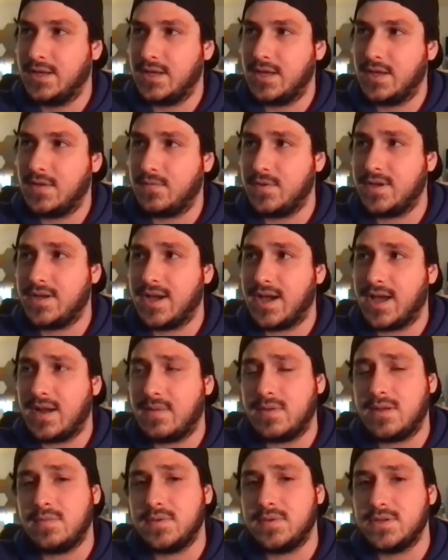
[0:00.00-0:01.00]
If we got
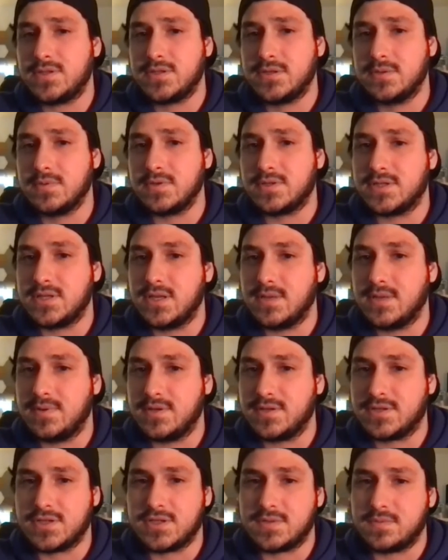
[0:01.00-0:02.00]
him, he'd be super cheap.
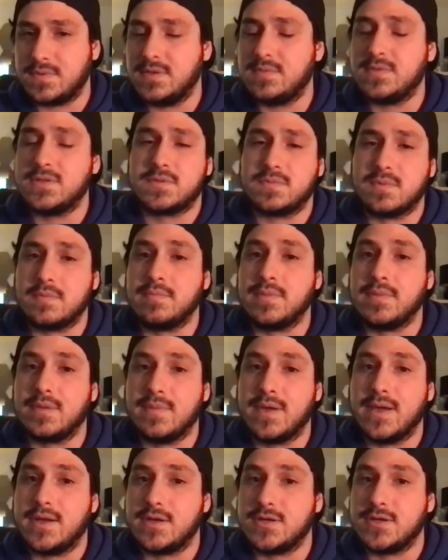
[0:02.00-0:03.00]
He'd just be big
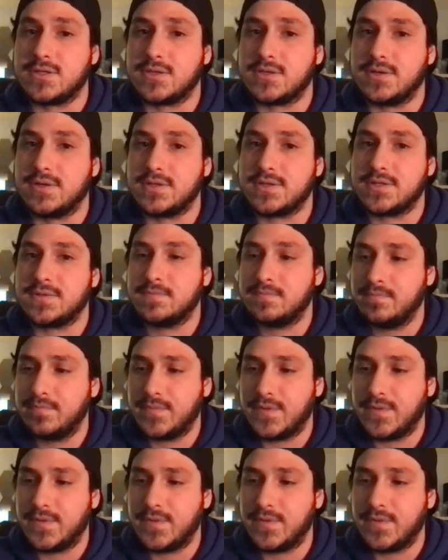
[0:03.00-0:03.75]
man insurance.